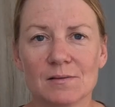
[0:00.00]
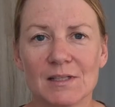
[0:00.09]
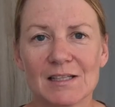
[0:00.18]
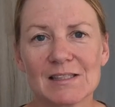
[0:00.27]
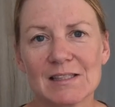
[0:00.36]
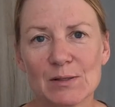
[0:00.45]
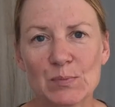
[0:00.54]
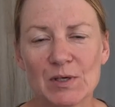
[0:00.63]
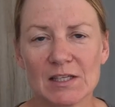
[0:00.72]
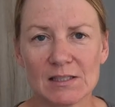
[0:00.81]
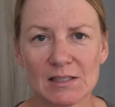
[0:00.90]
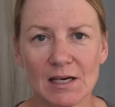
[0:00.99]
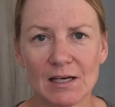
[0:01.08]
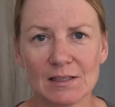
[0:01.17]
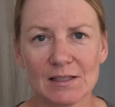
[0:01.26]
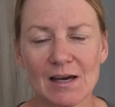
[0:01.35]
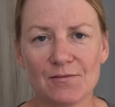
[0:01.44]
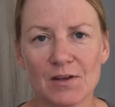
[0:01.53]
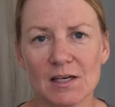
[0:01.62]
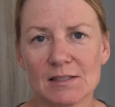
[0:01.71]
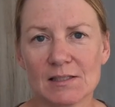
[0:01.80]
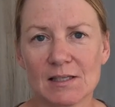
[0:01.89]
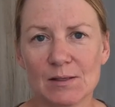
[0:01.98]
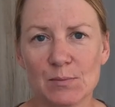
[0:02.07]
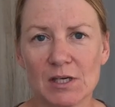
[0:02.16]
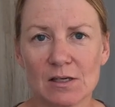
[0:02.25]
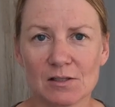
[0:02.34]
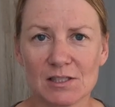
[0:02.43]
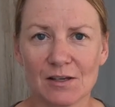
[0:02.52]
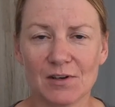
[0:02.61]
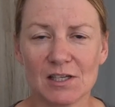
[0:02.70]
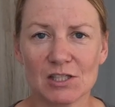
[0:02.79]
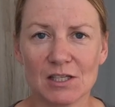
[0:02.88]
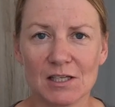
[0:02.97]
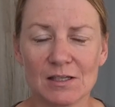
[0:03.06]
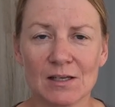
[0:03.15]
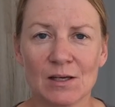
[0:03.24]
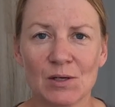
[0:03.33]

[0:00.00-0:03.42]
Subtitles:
The next tip is that cafes can be your salvation.